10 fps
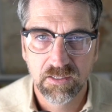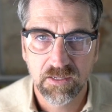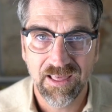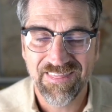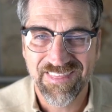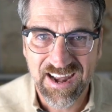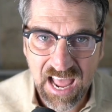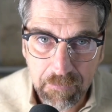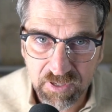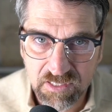And that
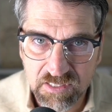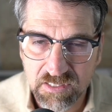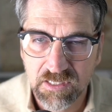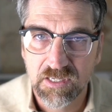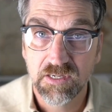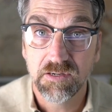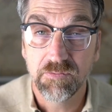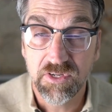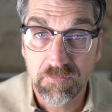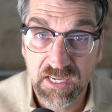happens when
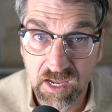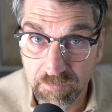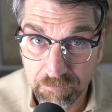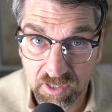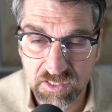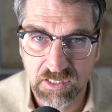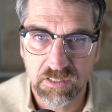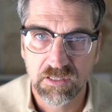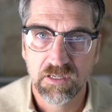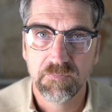you become a person
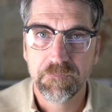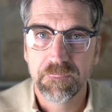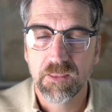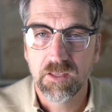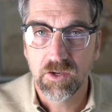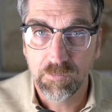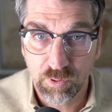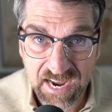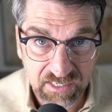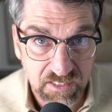who
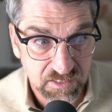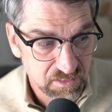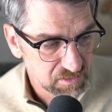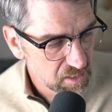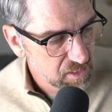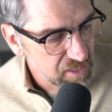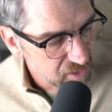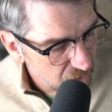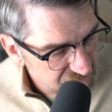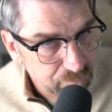practices. Now, you
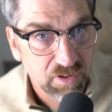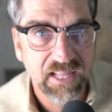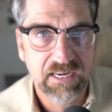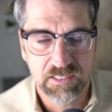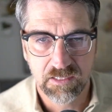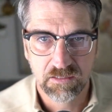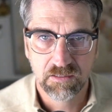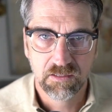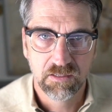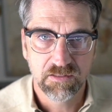have to plan it.
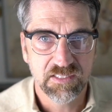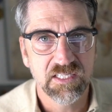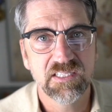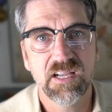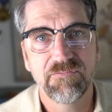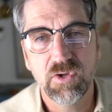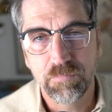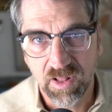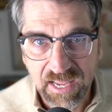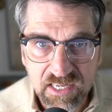This is stuff you
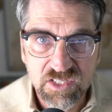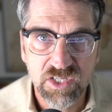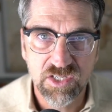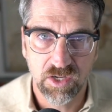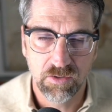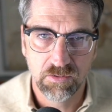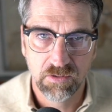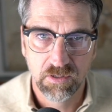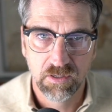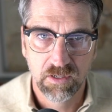plan to do.
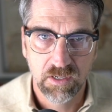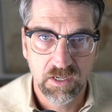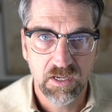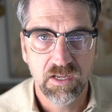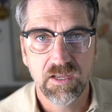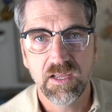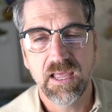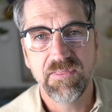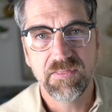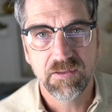And
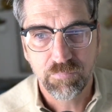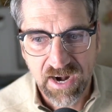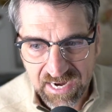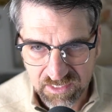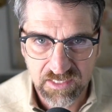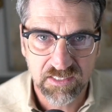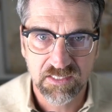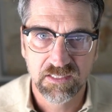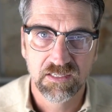then the practice.